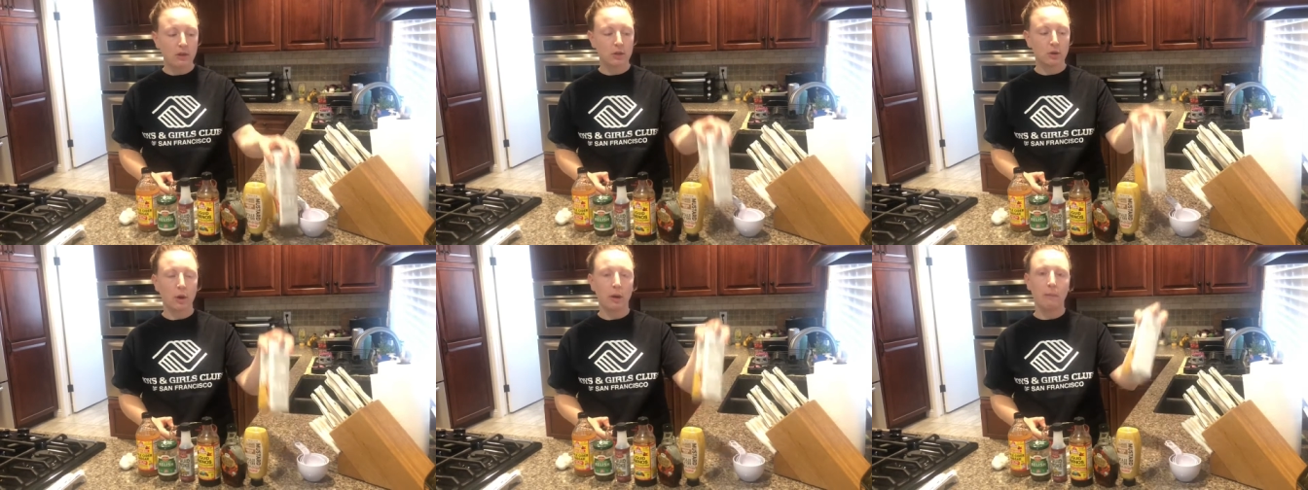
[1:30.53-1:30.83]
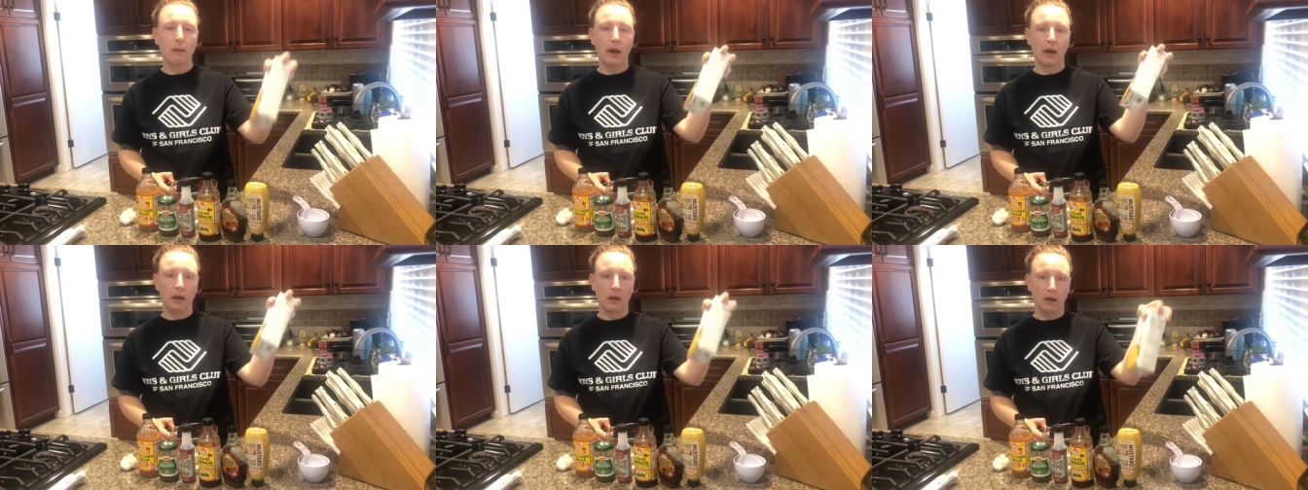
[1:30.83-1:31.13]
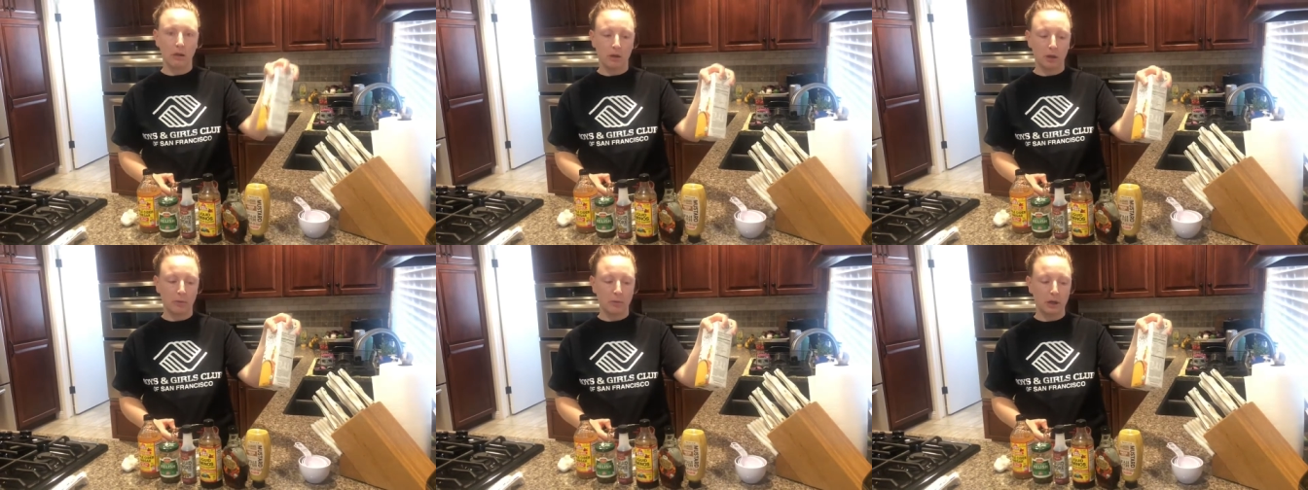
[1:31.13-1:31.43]
so I'm adding
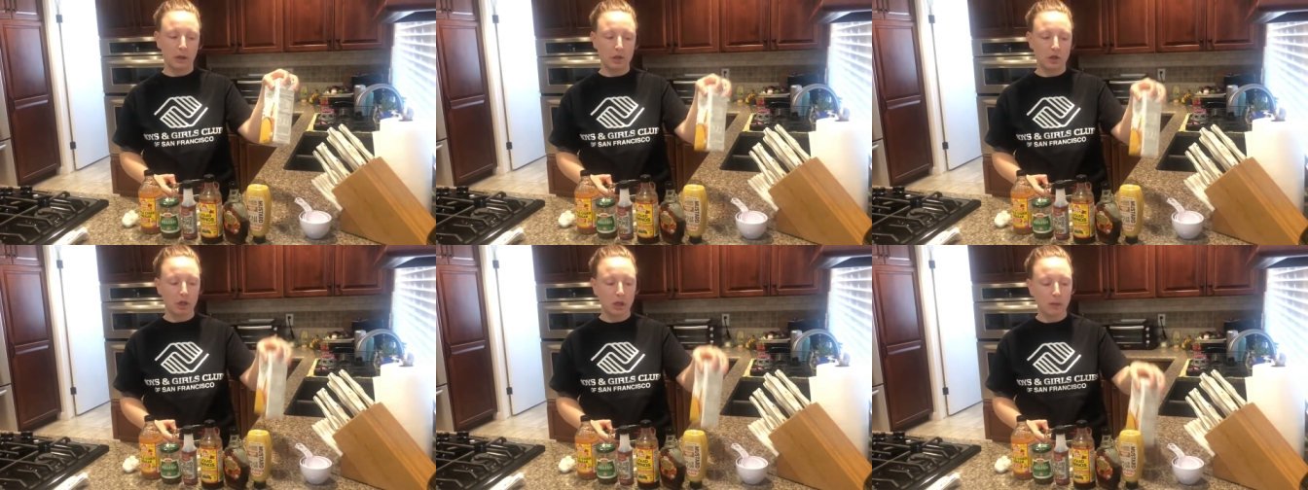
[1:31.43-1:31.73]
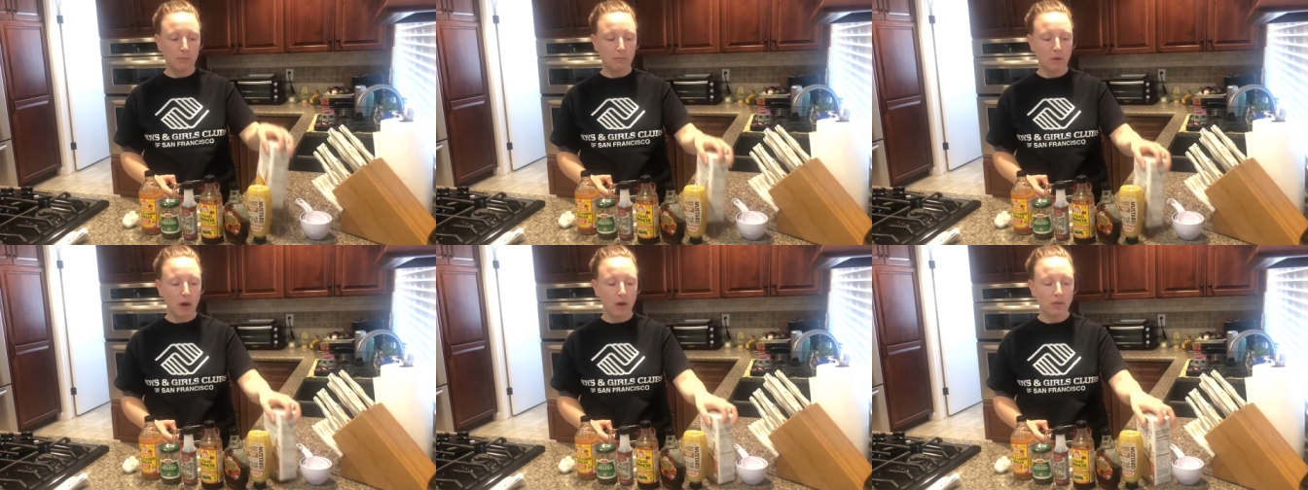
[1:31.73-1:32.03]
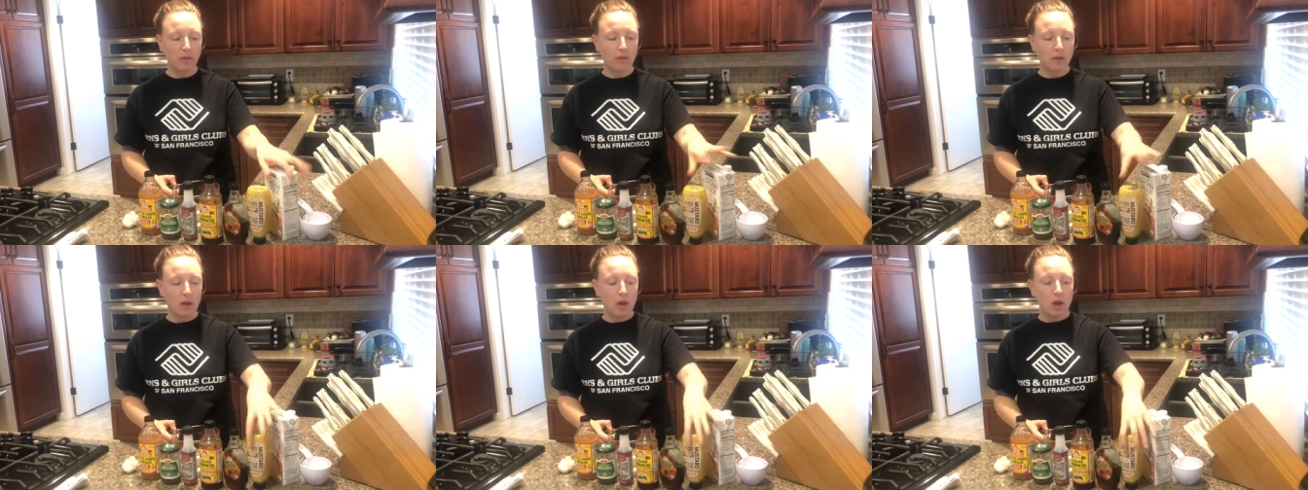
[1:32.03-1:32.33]
a little bit of chicken
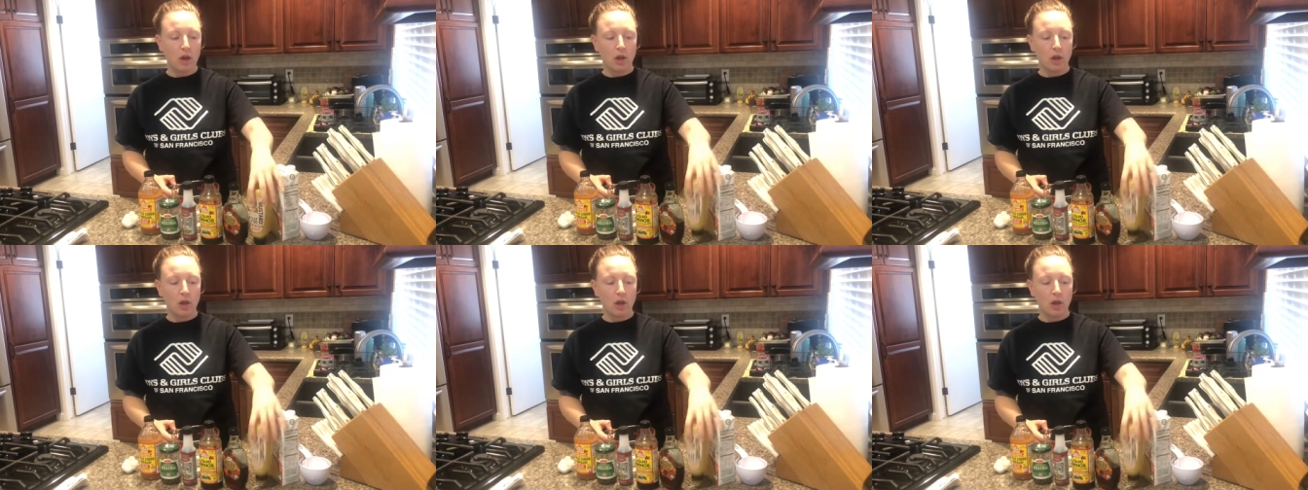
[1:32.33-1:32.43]
broth.